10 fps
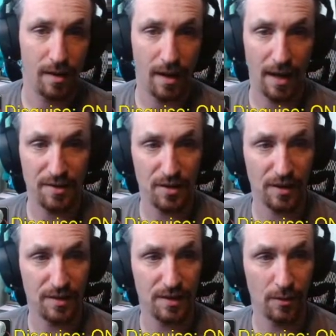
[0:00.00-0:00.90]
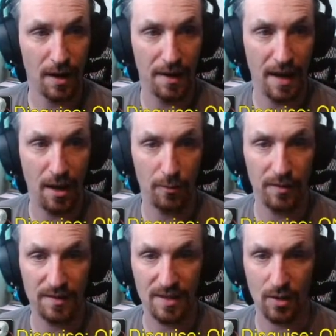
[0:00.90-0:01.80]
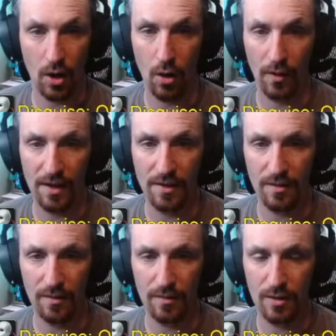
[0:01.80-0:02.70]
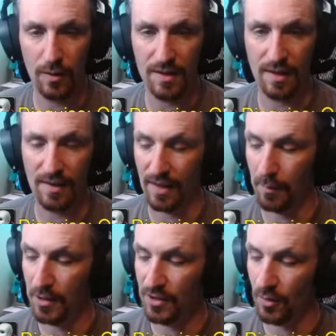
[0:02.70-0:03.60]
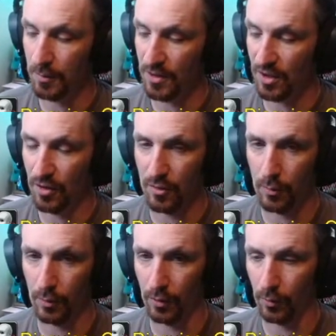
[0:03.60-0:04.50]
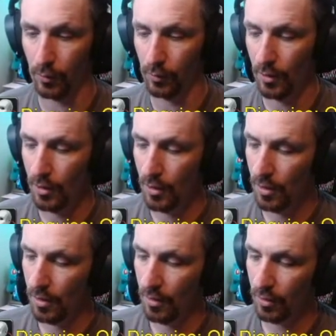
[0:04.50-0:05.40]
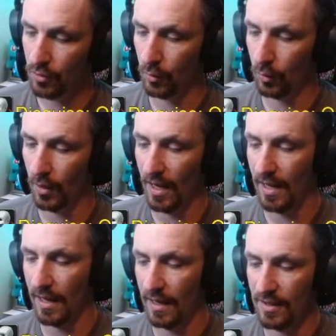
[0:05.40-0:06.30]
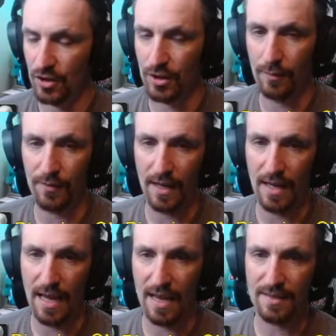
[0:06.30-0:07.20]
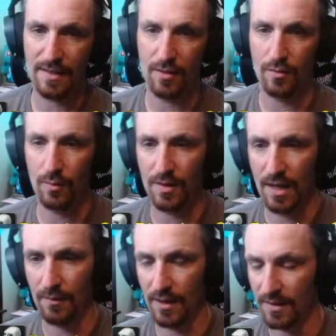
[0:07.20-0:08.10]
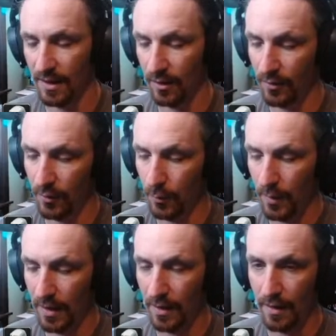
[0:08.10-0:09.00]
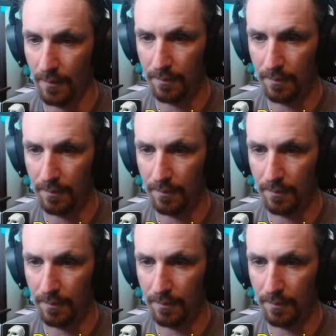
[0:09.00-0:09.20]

As you can see right now, this is all that you can see to the image, so I'm just going to do a little Control-Shift-S to save this, and I'll do a